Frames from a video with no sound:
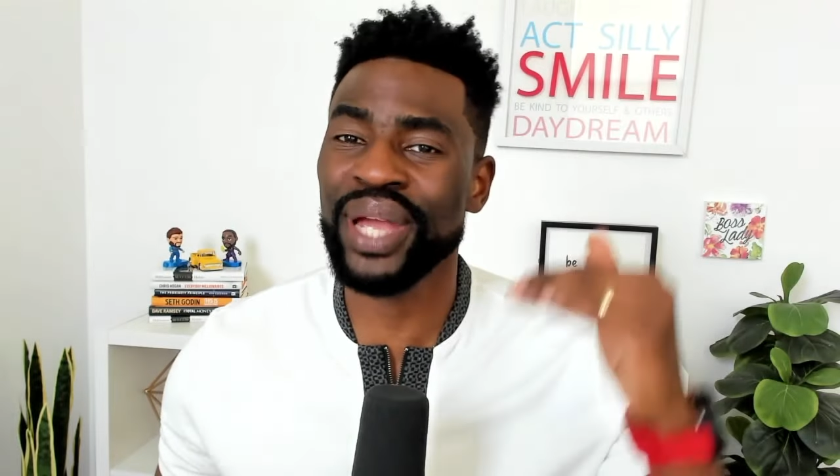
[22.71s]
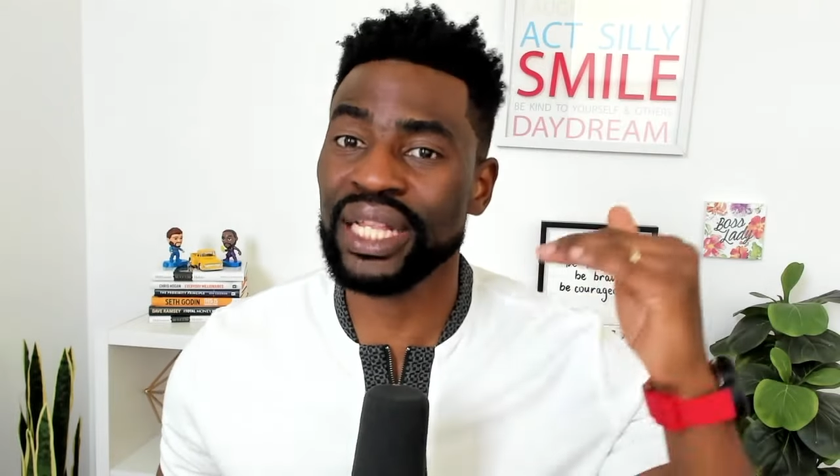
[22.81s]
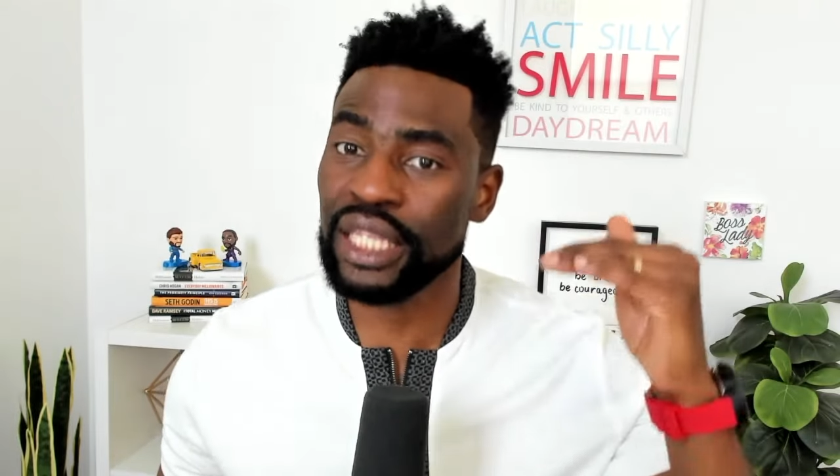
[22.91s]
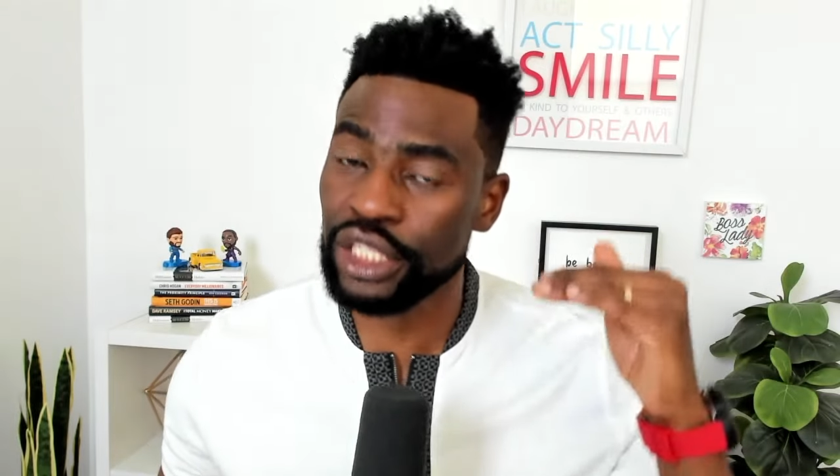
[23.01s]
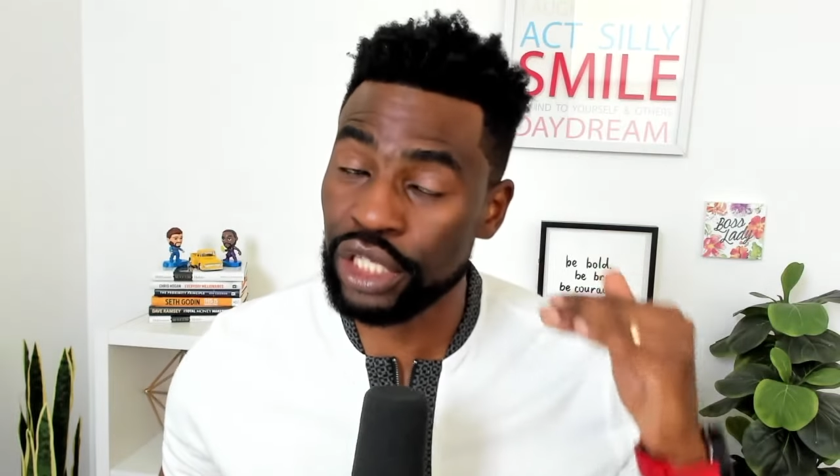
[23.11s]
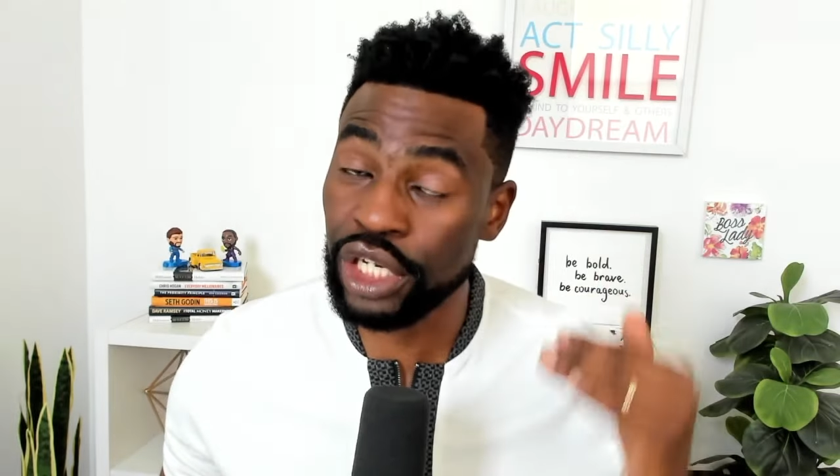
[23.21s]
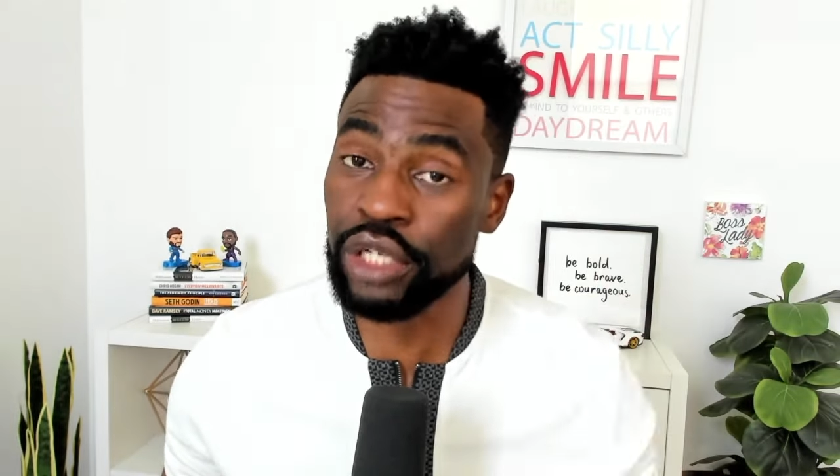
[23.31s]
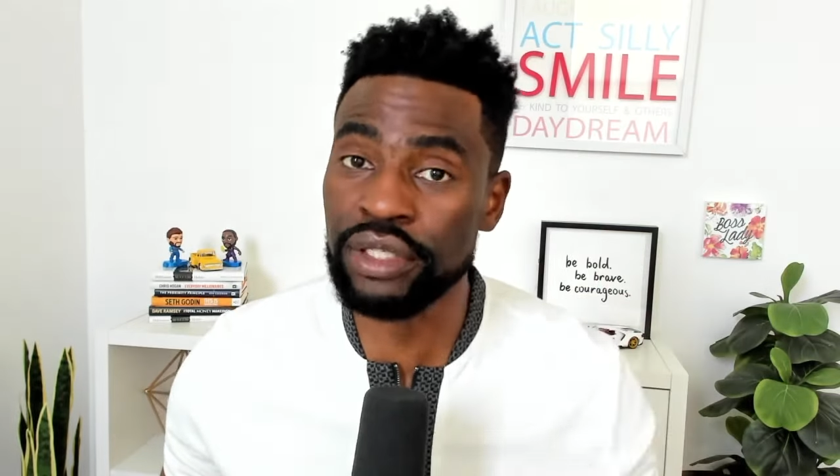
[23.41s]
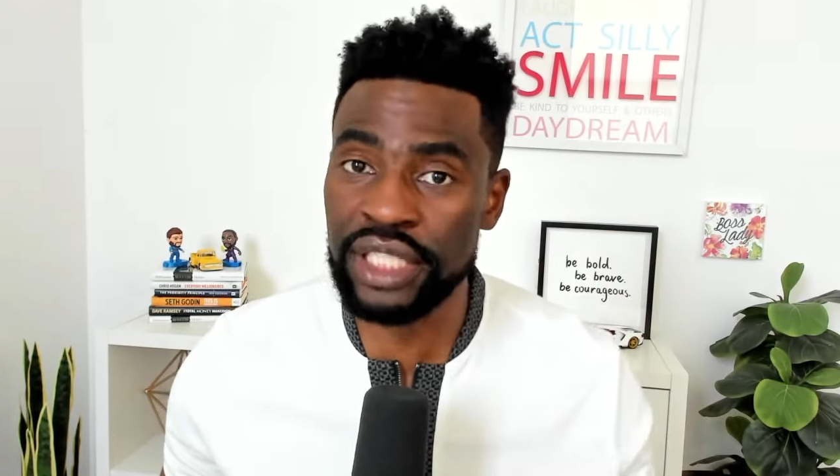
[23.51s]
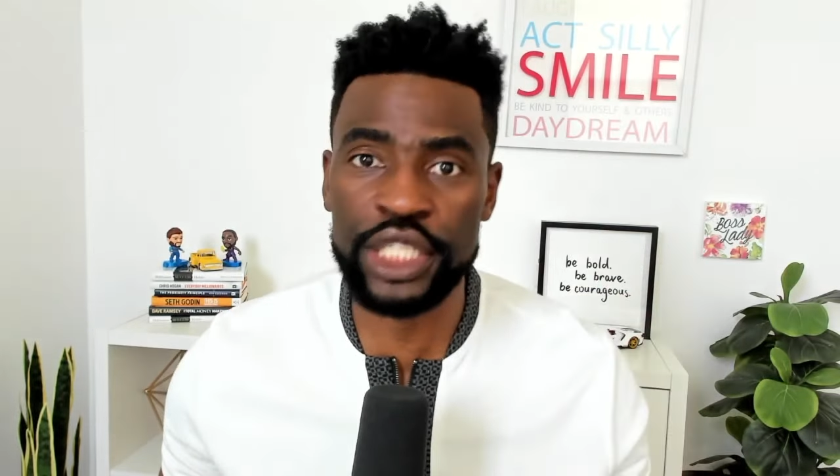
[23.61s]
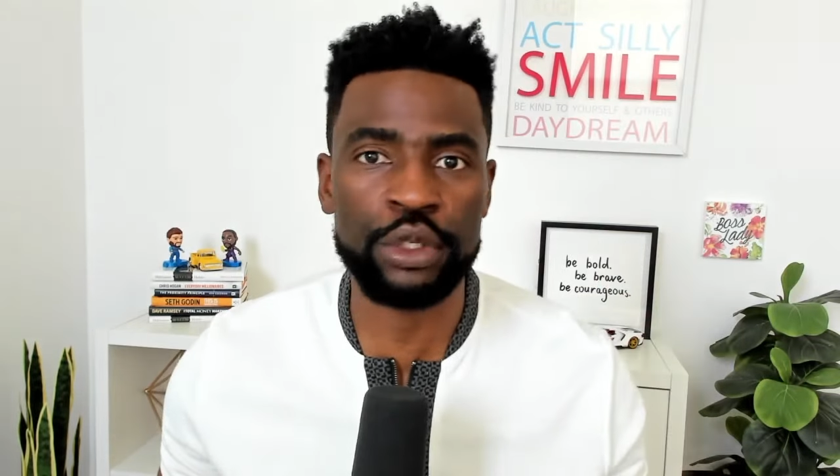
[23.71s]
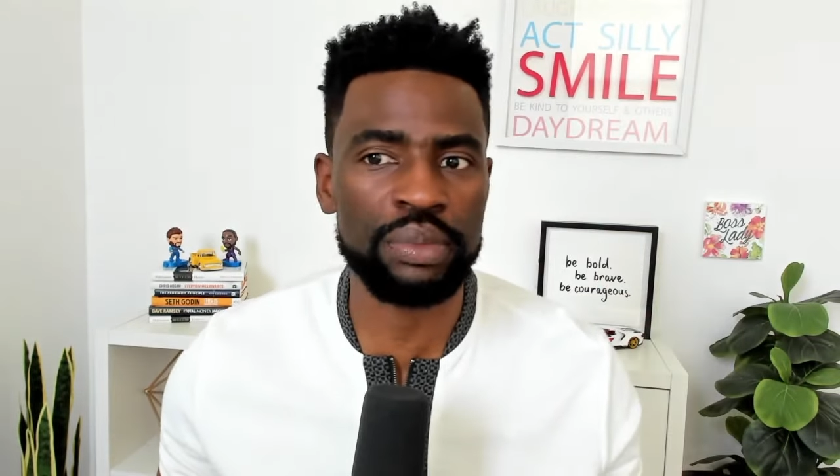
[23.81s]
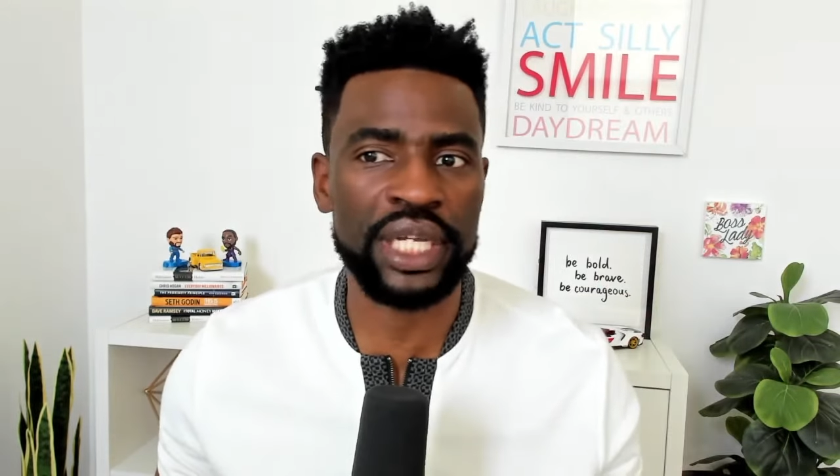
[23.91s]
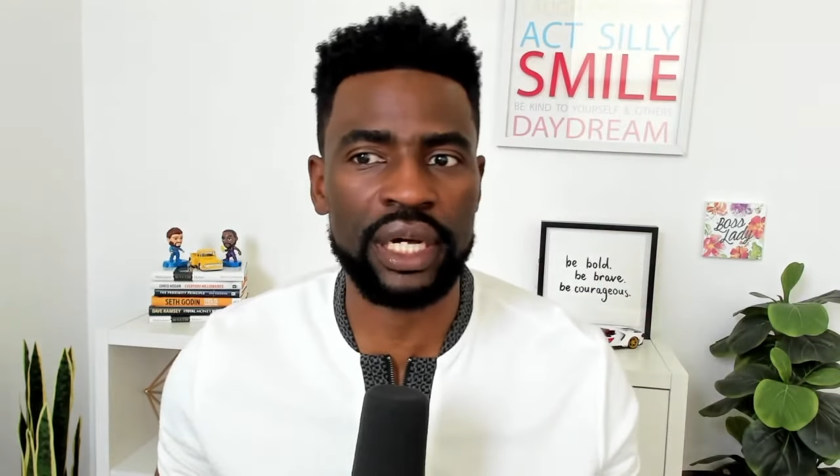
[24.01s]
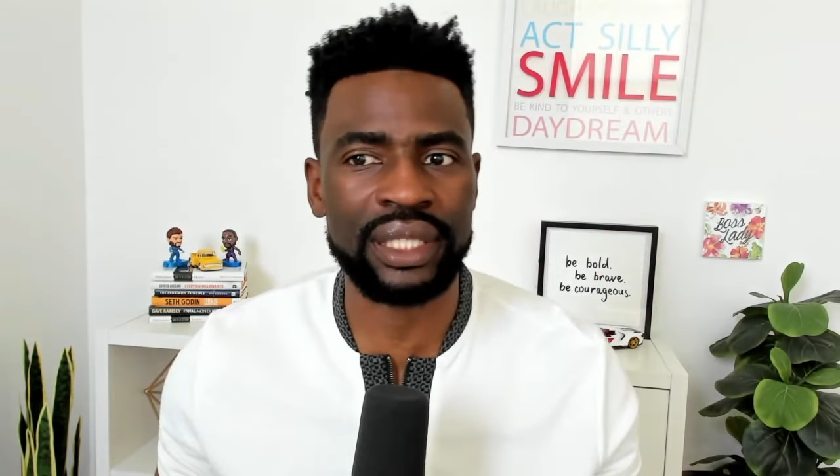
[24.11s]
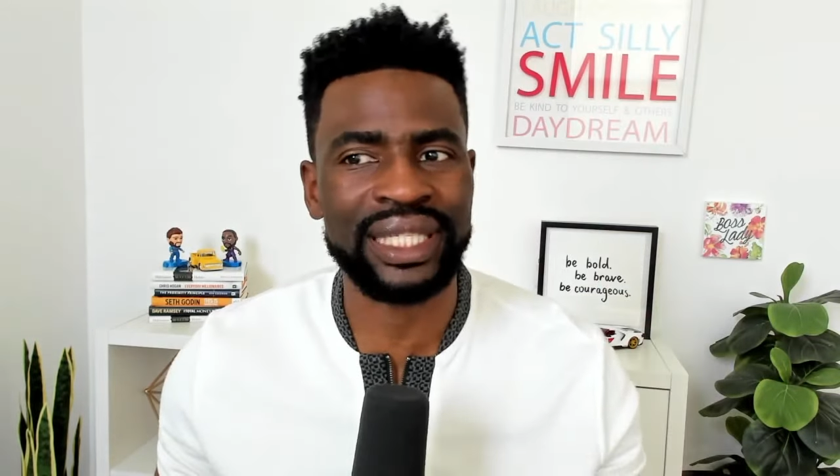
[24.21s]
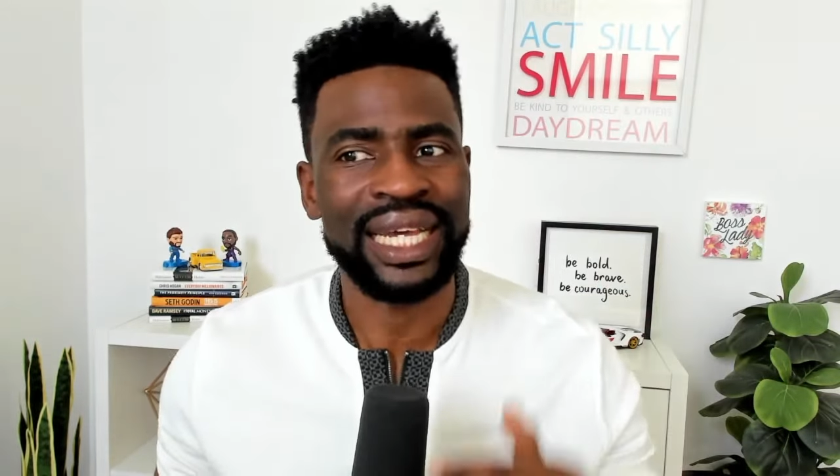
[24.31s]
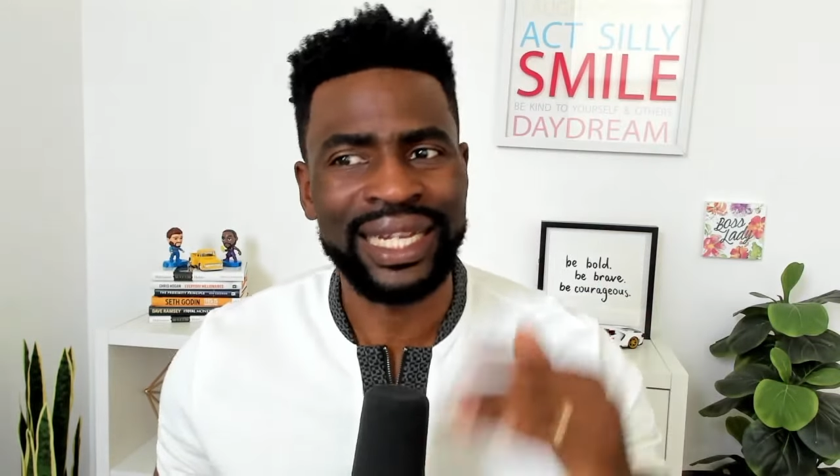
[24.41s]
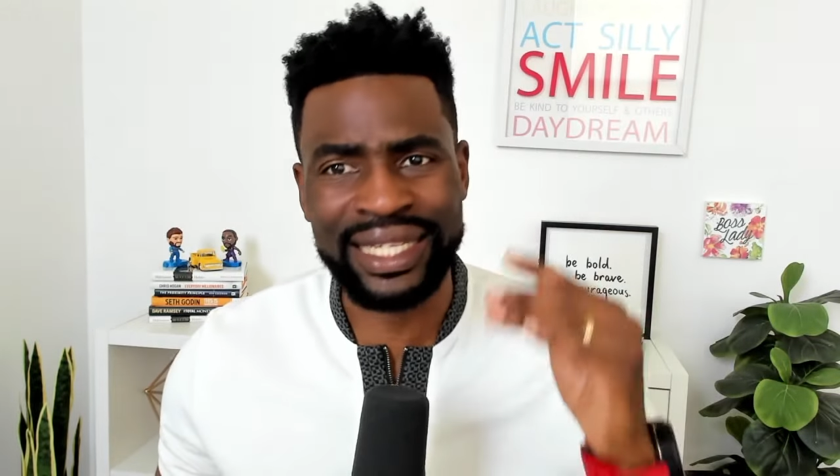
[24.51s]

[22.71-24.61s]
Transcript: attention closely to because